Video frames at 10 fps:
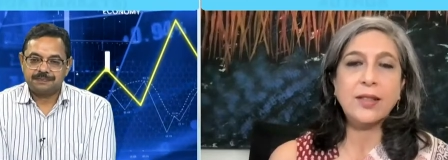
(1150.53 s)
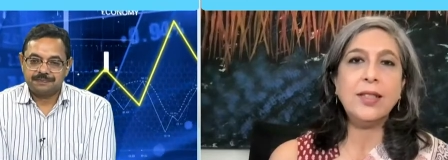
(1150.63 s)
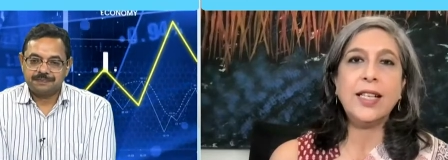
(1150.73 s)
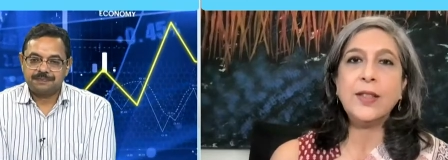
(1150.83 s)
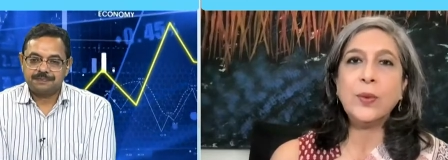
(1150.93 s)
Speaker 1: other
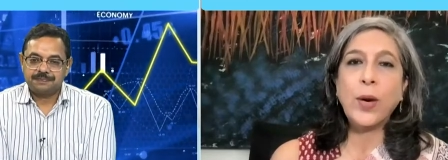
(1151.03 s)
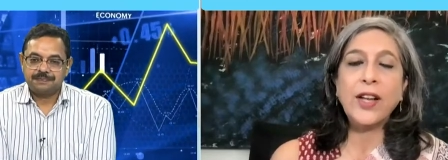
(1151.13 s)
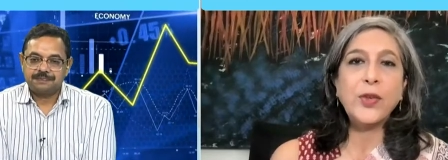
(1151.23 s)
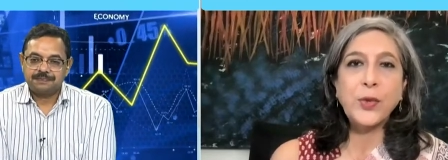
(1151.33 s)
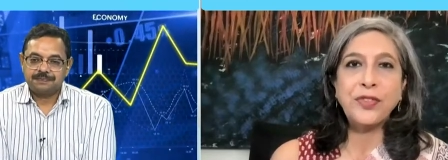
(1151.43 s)
than the
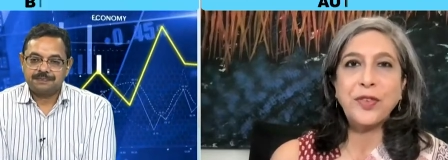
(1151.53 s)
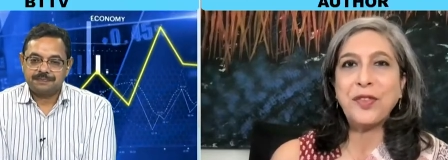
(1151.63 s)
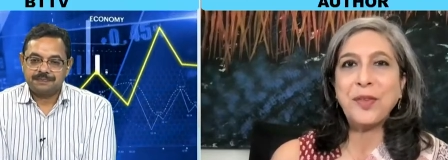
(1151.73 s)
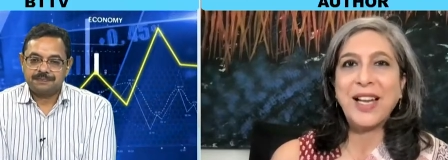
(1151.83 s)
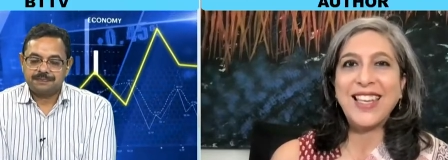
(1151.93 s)
one roof
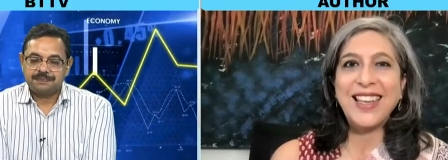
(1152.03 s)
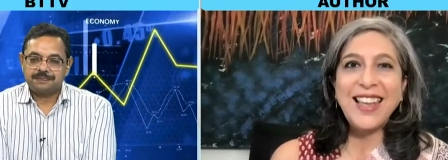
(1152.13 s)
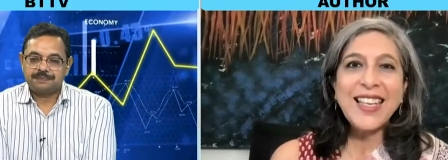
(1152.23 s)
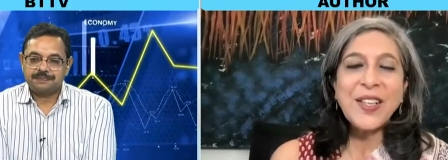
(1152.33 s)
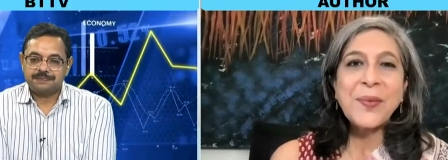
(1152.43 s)
over my
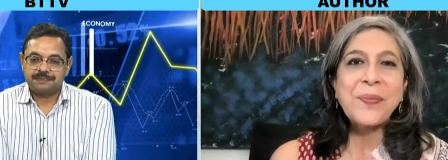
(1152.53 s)
head.